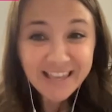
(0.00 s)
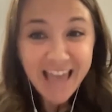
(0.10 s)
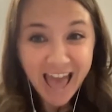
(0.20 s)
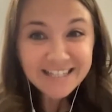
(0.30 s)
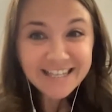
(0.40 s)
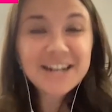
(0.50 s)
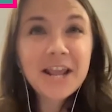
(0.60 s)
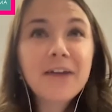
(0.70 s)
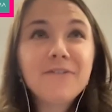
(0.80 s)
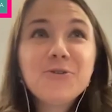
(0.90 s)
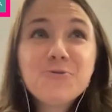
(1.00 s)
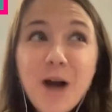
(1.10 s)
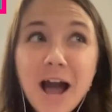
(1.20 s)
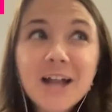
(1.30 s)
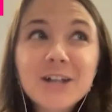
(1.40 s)
Yes. And if you
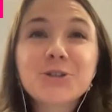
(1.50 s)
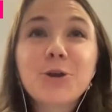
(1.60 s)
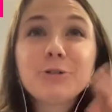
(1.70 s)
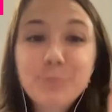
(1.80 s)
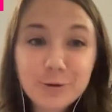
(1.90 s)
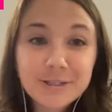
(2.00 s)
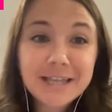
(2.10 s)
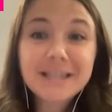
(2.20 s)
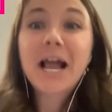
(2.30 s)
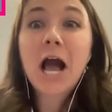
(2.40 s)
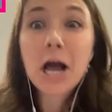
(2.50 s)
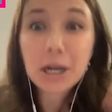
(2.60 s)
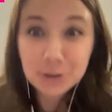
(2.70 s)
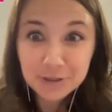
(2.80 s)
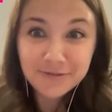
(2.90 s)
watch, those posts get like
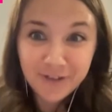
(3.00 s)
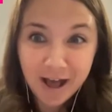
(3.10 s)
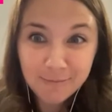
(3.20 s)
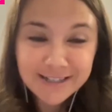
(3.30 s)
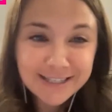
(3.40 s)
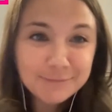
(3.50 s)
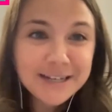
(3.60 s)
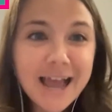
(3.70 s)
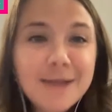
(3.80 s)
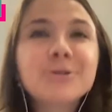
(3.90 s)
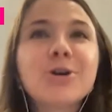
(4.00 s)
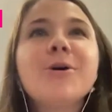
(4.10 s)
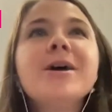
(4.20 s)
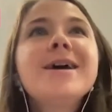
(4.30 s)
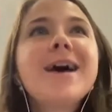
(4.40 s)
hundreds of comments sometimes. So
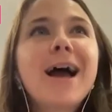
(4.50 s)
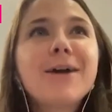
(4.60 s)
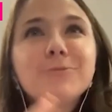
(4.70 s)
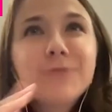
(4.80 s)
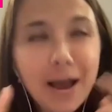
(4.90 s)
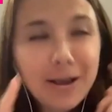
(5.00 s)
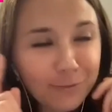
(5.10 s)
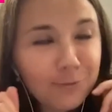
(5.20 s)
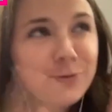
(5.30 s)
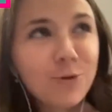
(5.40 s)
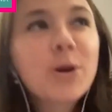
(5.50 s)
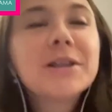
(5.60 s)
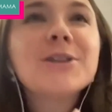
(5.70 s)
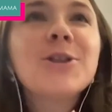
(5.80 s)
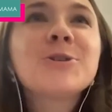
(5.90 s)
I
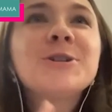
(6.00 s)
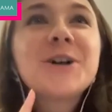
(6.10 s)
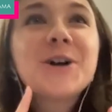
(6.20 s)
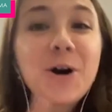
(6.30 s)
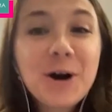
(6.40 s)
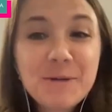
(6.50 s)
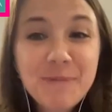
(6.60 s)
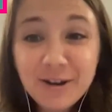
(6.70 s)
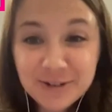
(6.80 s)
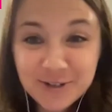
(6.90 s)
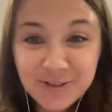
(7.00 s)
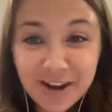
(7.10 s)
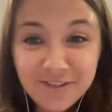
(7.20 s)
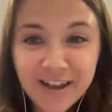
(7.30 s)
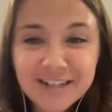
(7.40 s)
quickly learned how to do
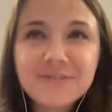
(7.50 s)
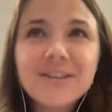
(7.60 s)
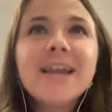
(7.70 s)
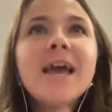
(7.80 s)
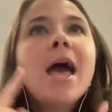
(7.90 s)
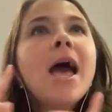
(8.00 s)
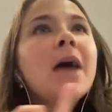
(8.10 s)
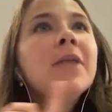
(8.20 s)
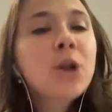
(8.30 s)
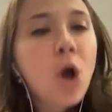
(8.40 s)
that effectively. And then